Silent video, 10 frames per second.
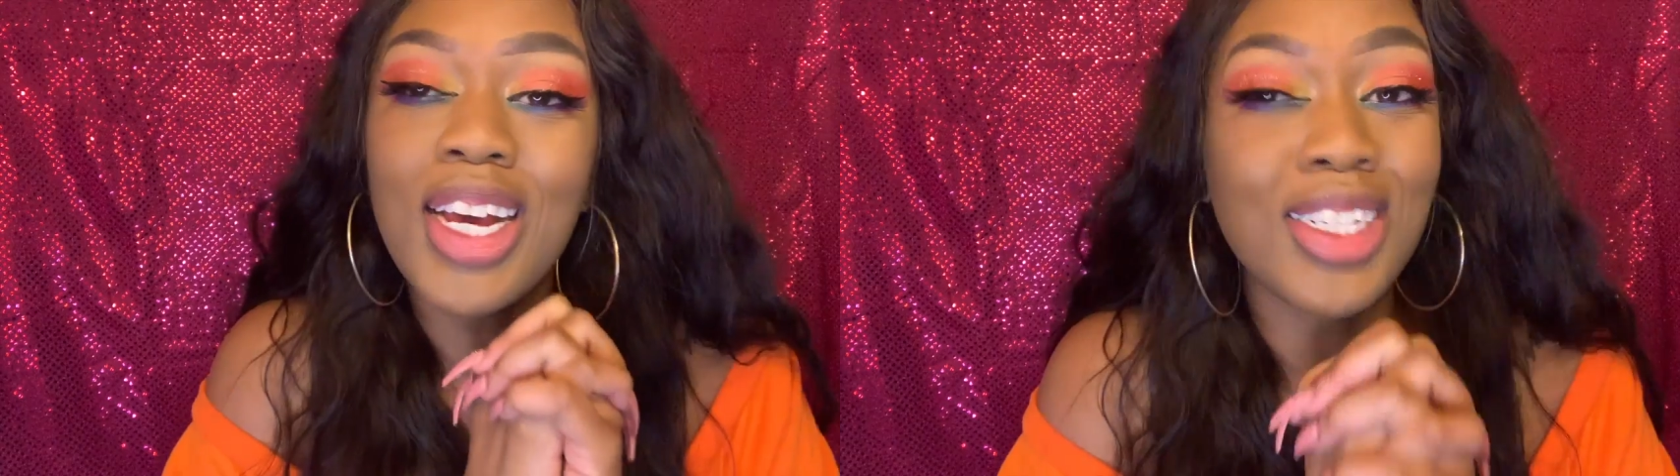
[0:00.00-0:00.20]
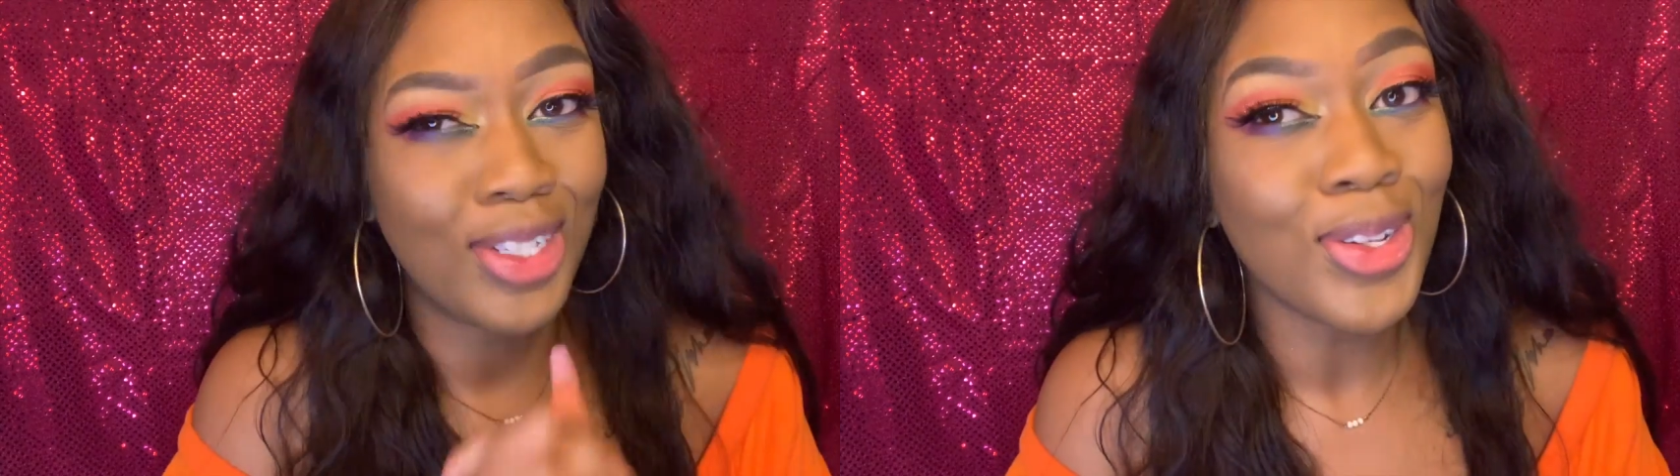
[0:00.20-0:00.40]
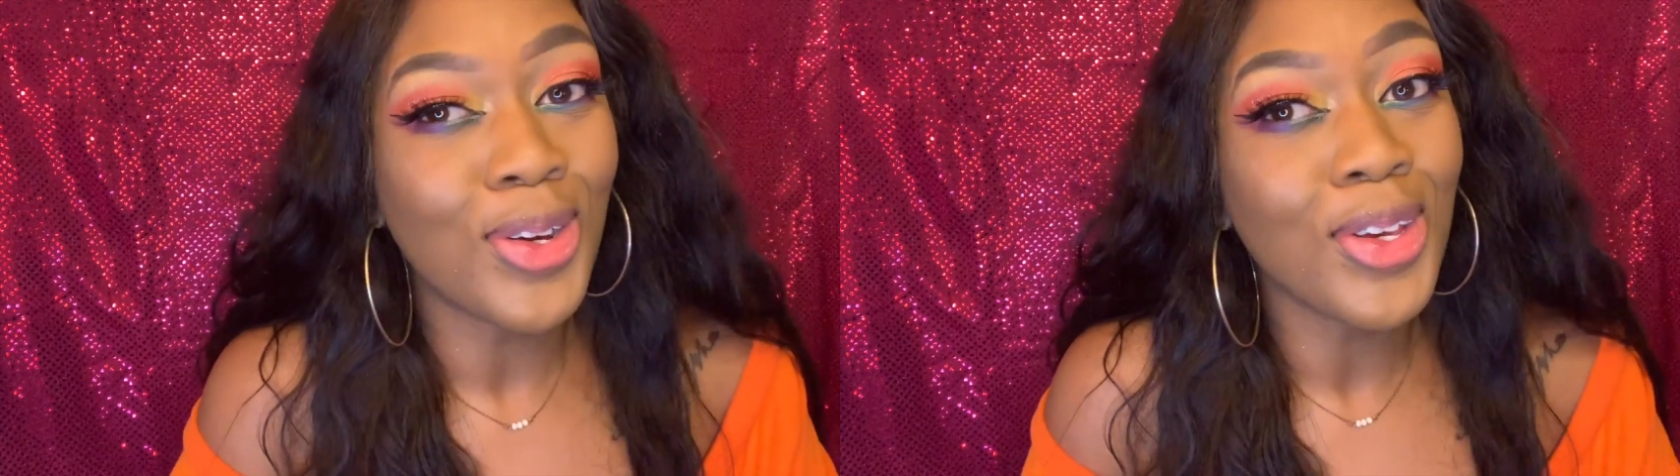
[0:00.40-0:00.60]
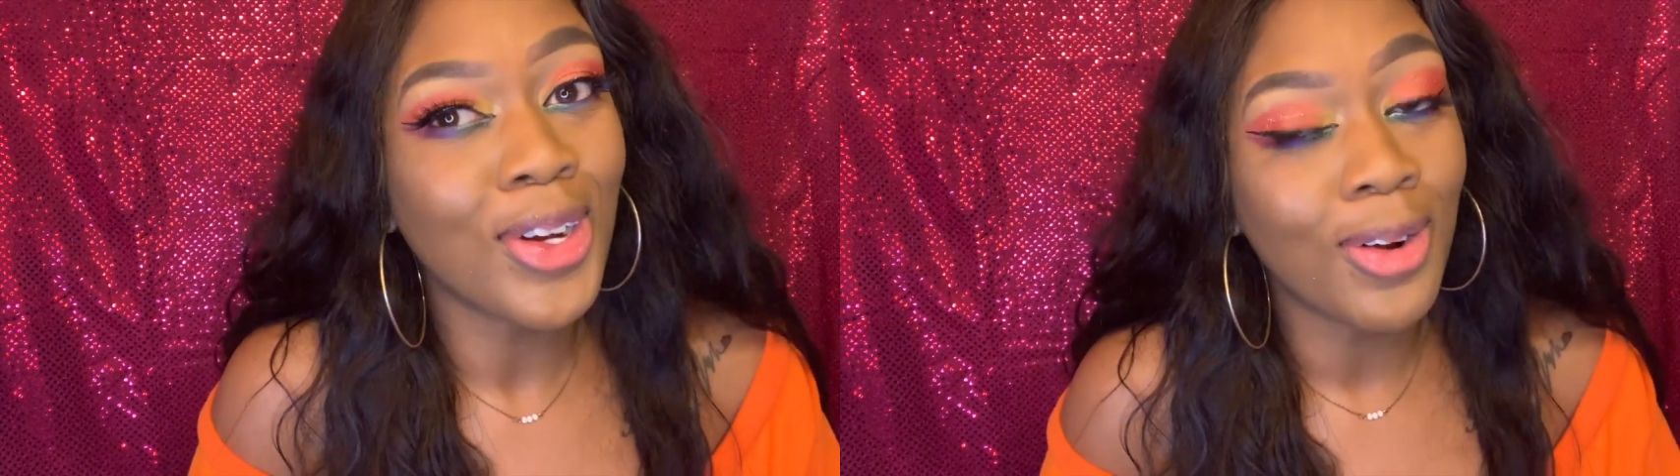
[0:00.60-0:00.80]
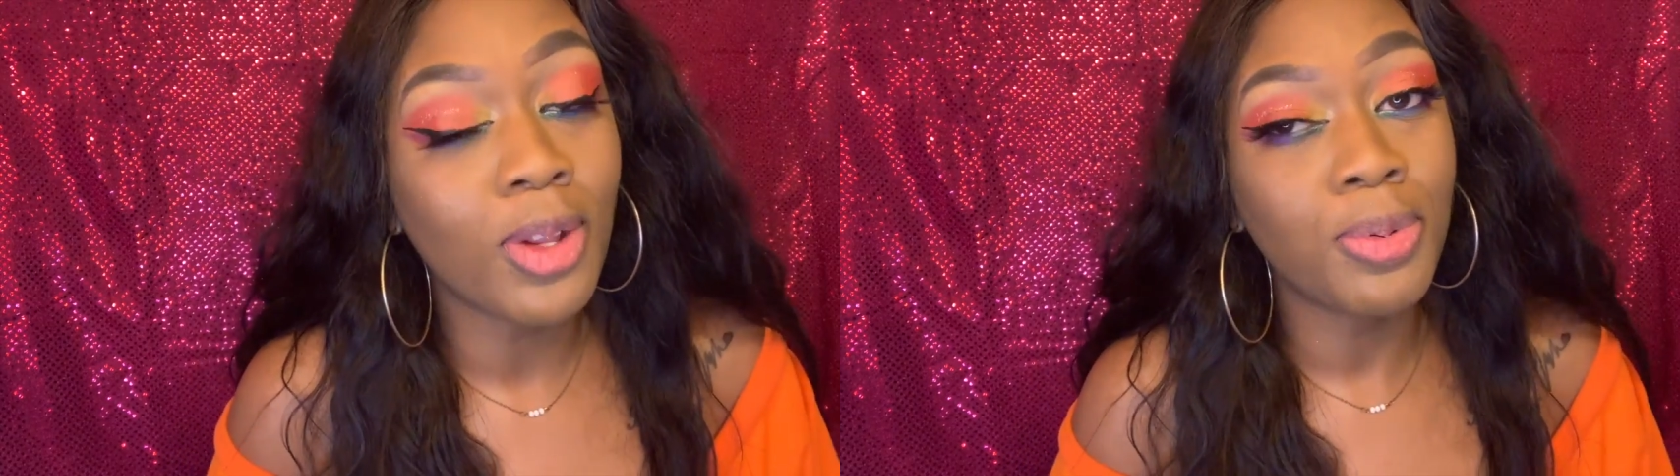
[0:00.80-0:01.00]
because you know your
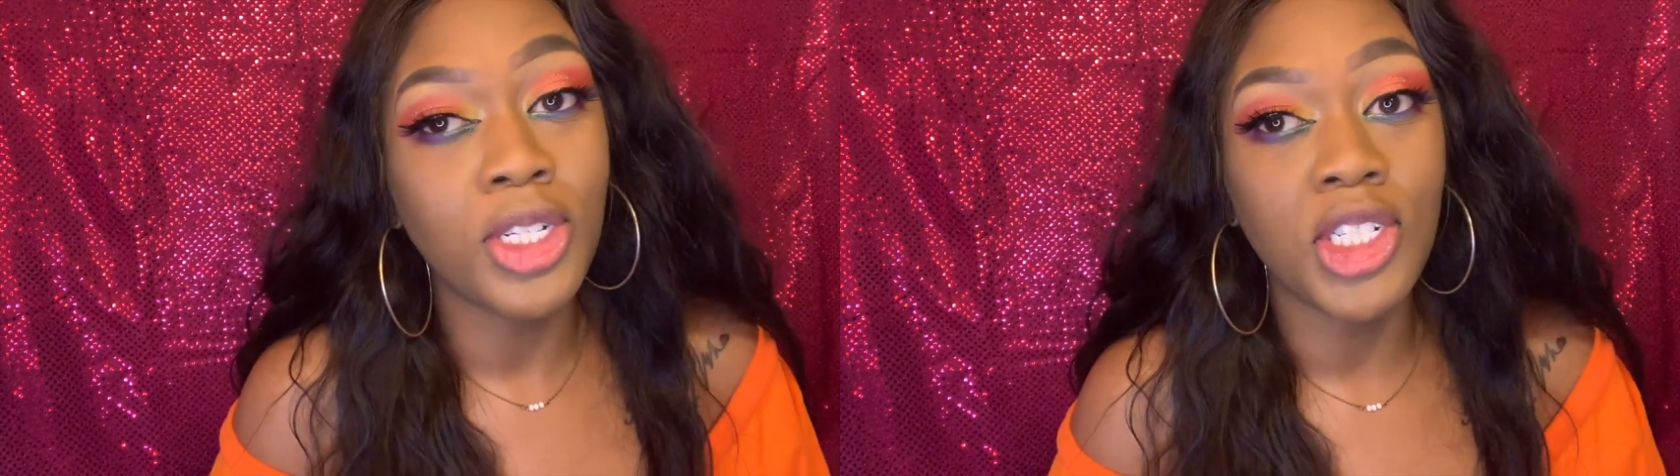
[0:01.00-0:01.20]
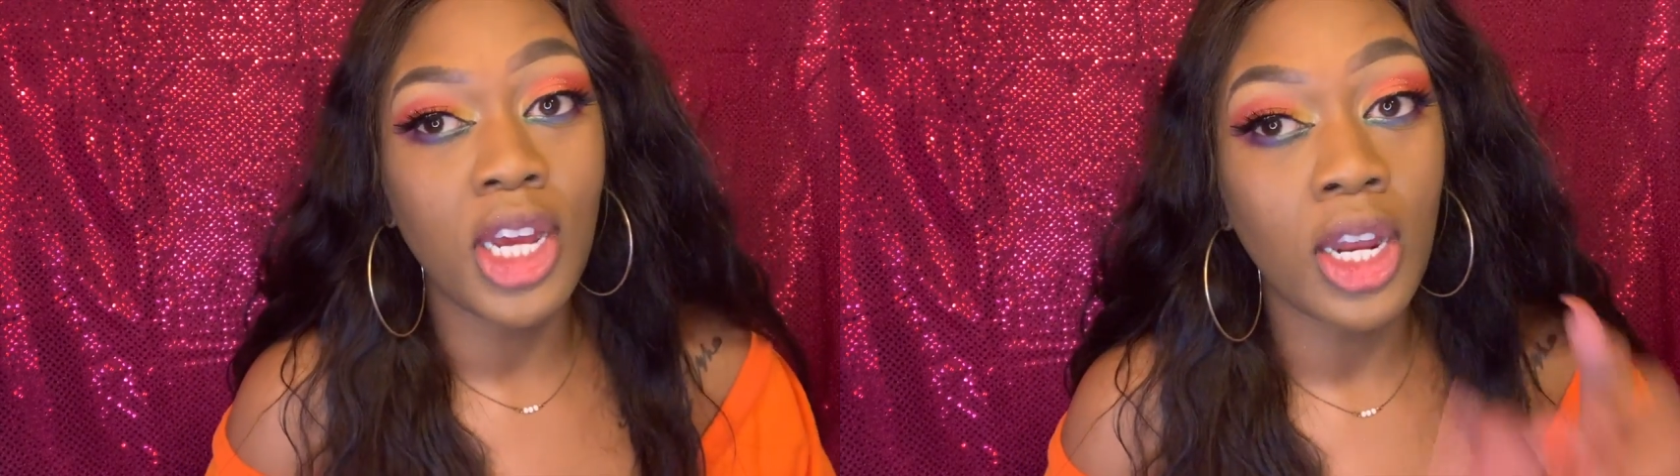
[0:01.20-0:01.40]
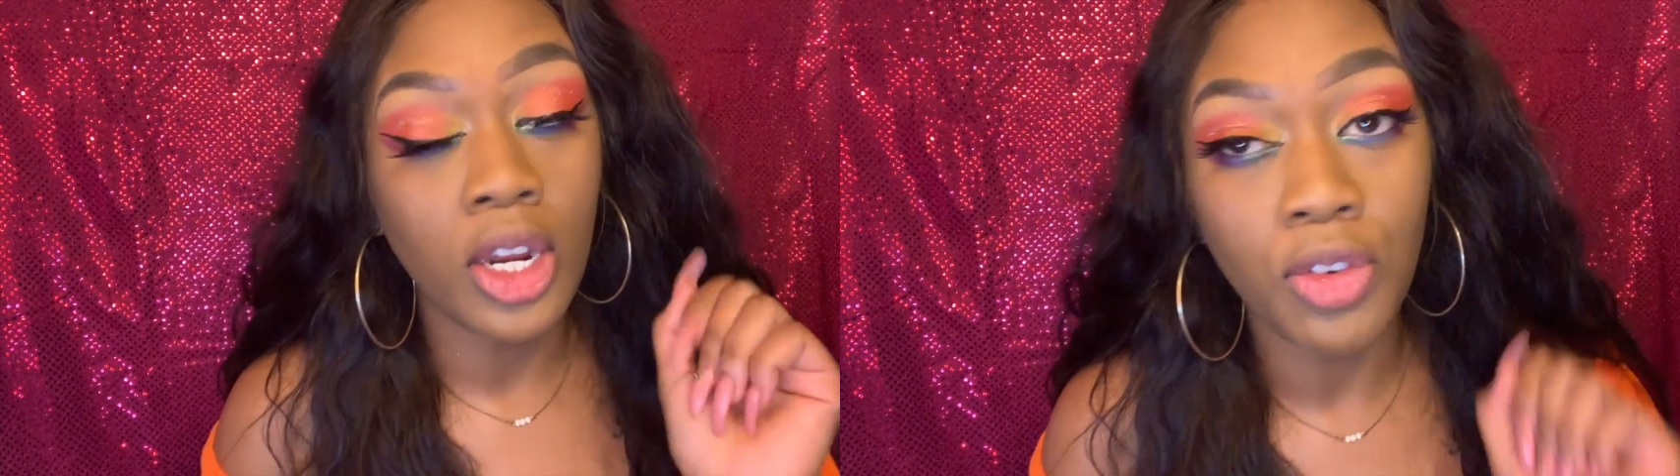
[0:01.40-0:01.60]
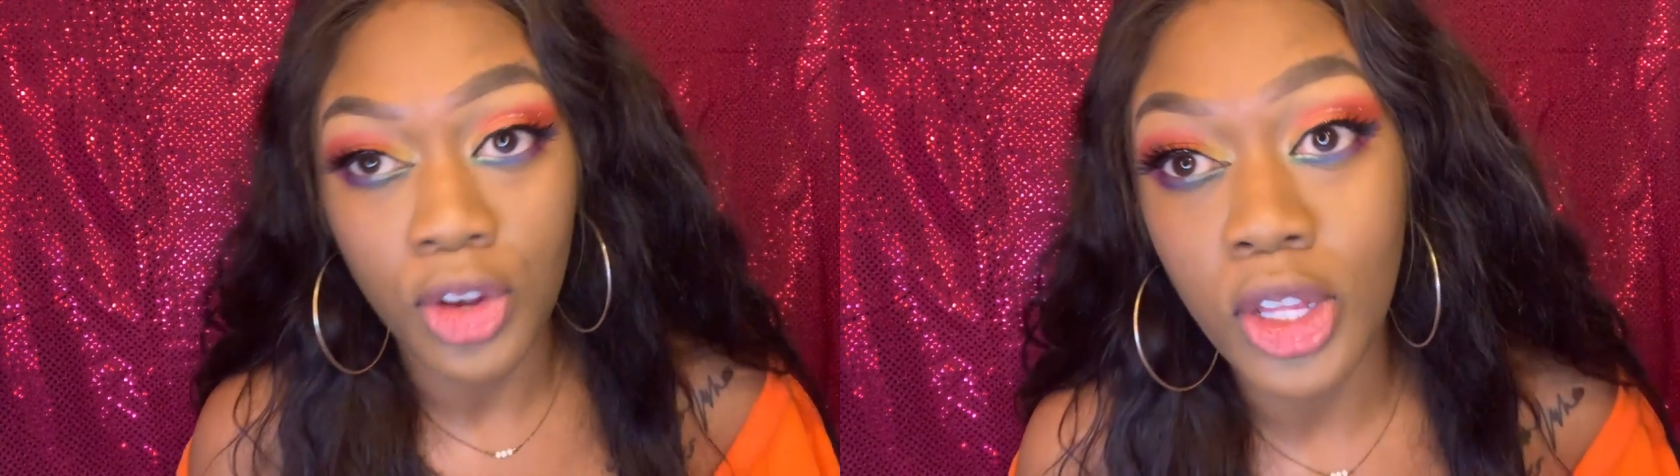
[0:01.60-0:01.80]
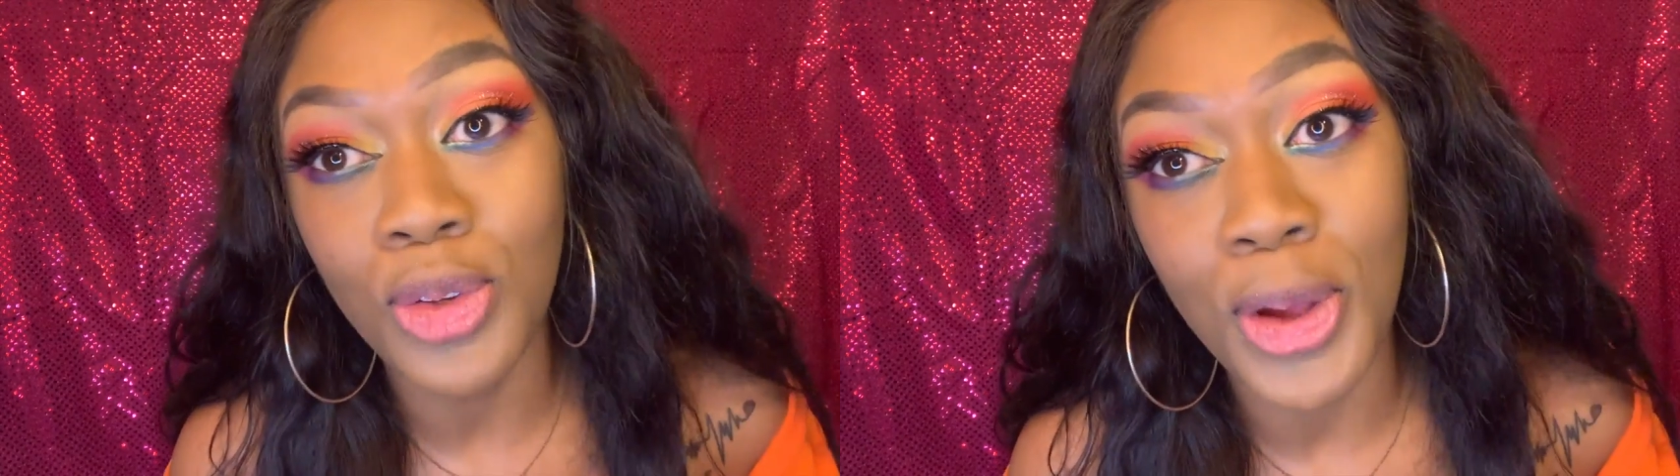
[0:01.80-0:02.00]
girl will appreciate it and it
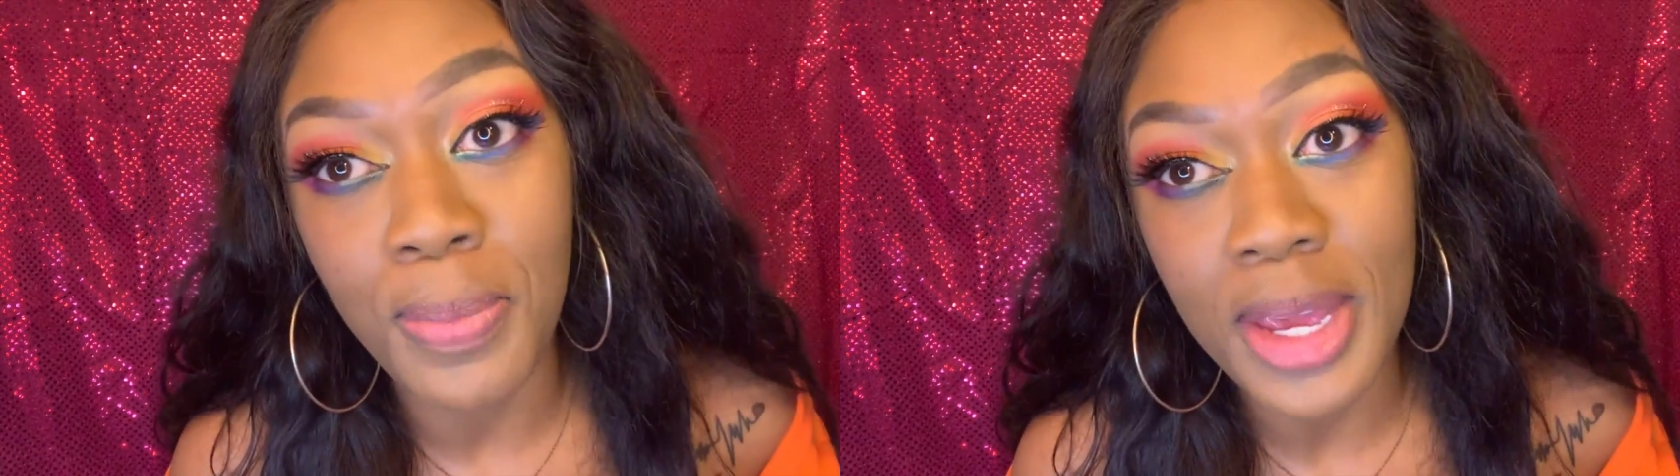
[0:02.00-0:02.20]
really do help